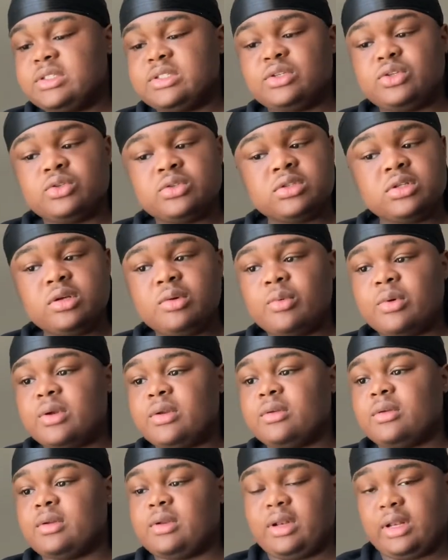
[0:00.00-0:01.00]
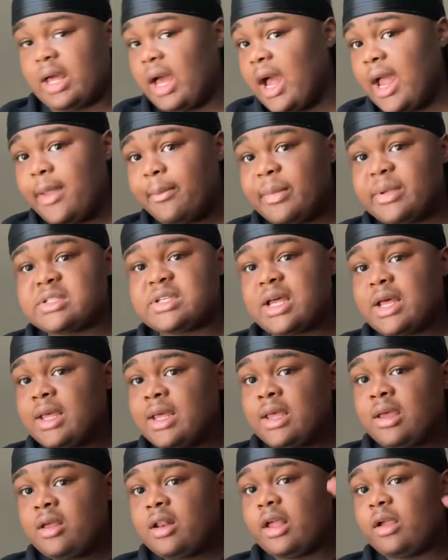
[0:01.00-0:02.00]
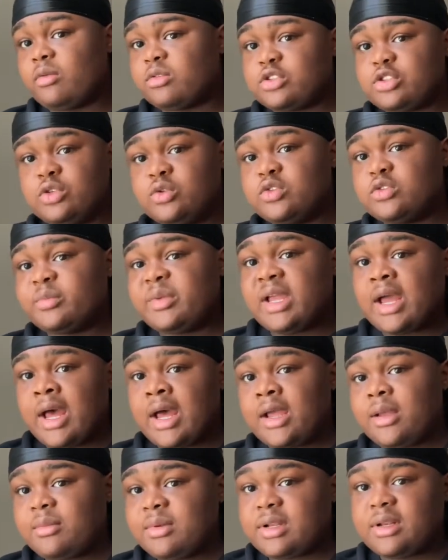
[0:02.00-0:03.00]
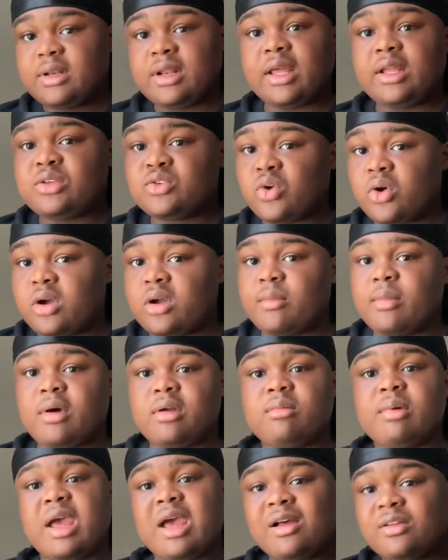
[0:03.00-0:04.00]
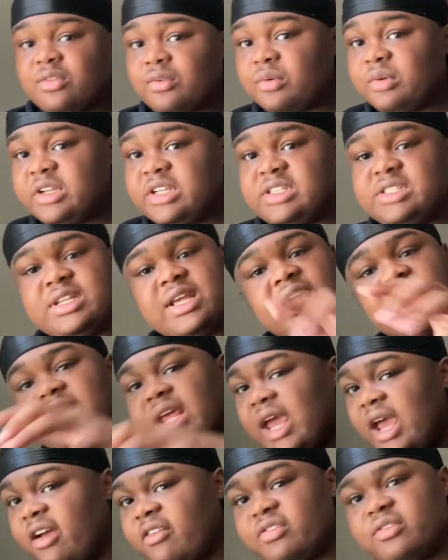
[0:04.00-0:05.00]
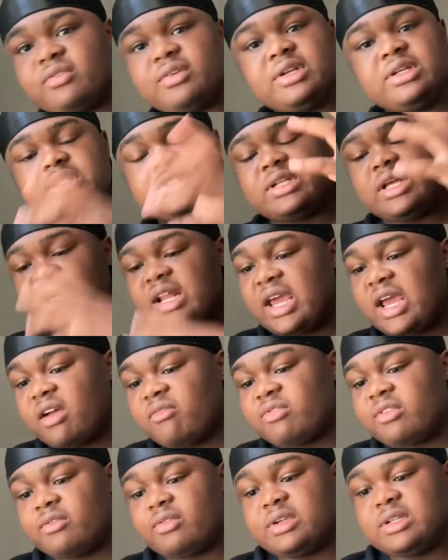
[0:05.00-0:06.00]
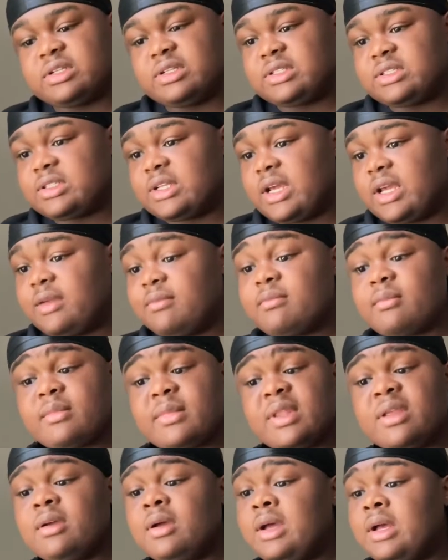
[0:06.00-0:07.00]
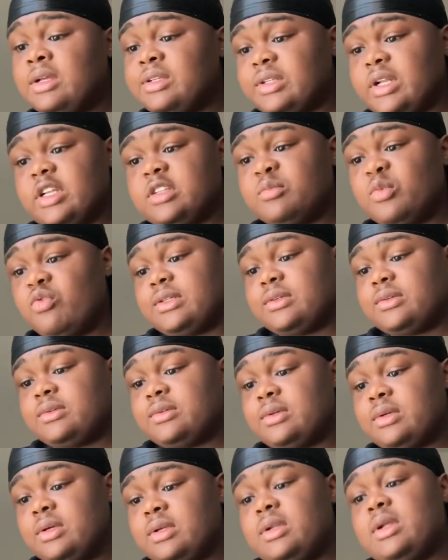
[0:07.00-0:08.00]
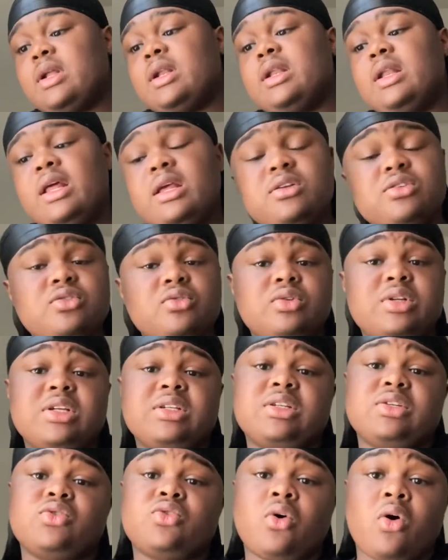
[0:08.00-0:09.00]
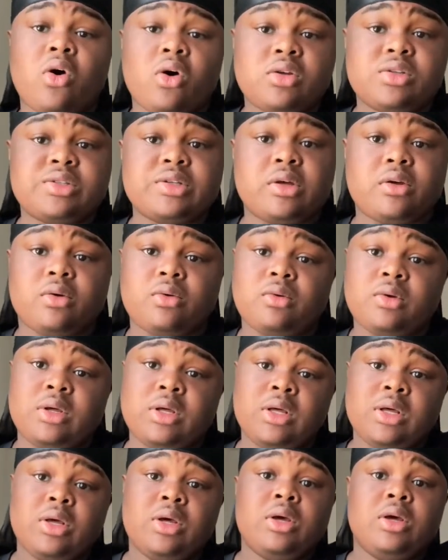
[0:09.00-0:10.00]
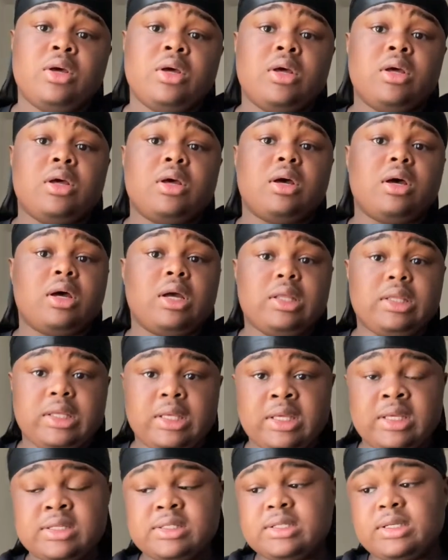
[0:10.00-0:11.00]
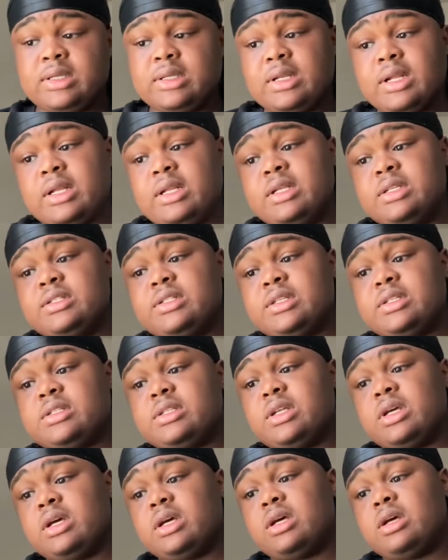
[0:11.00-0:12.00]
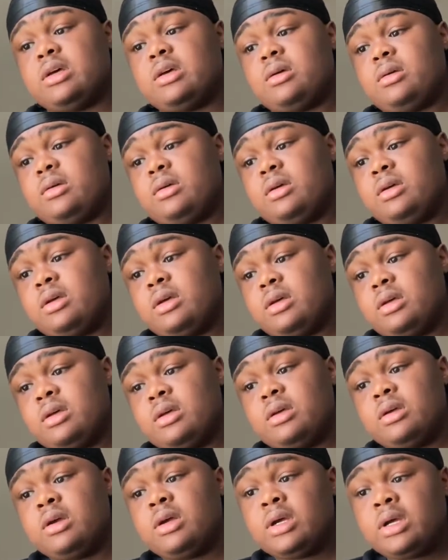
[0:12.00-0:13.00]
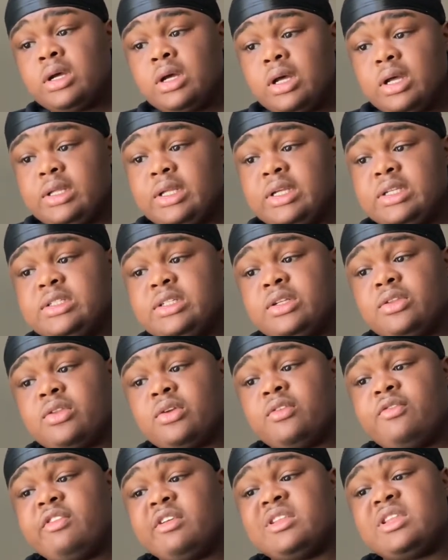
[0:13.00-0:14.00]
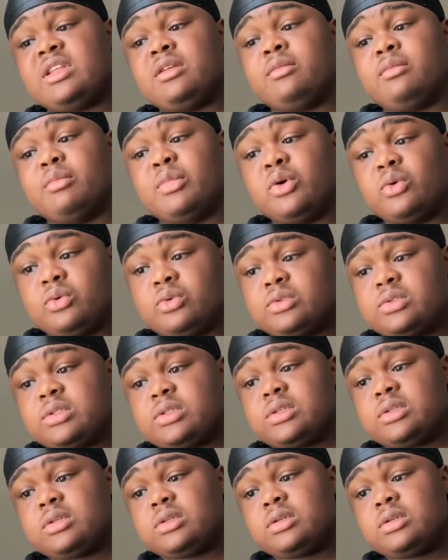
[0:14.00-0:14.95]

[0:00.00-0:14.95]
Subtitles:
And usually when the hype is, like when shoes be hyped, they talk about them after release day and after release day and after release date. So let's move to, now the next shoe, this is also a Yeezy. Now this is the Yeezy 350 Boost